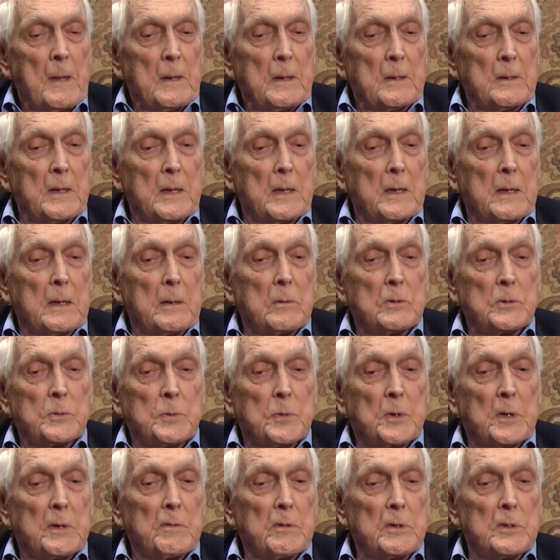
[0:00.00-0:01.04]
And then I was
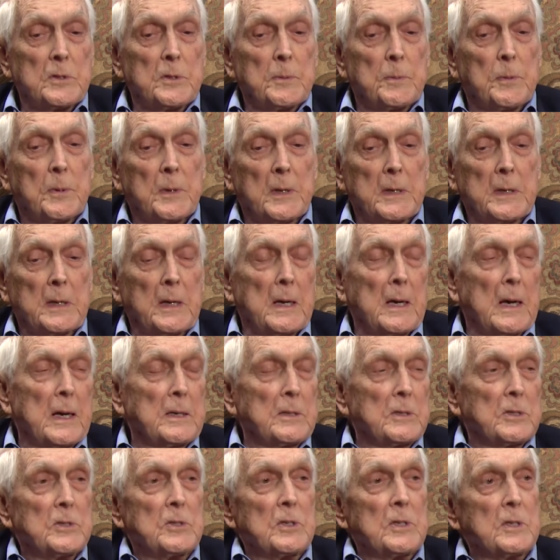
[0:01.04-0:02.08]
privileged to play
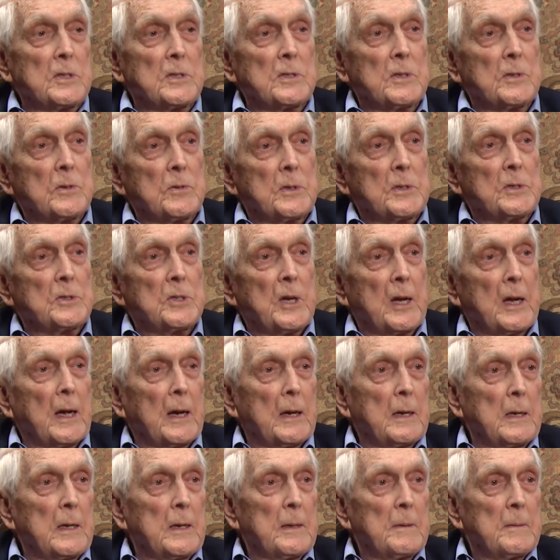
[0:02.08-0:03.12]
nine seasons with
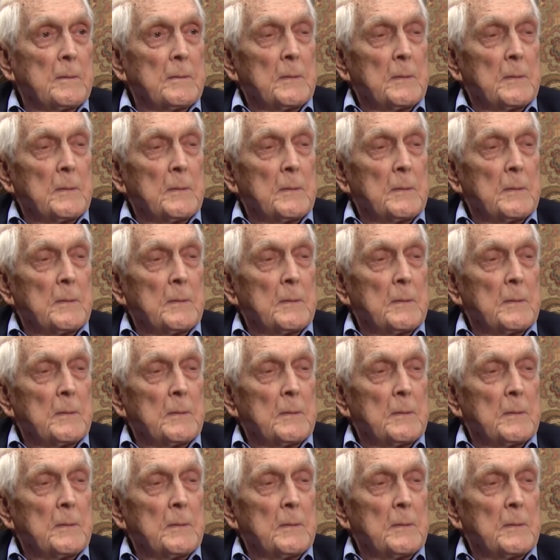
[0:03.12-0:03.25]
Jackie.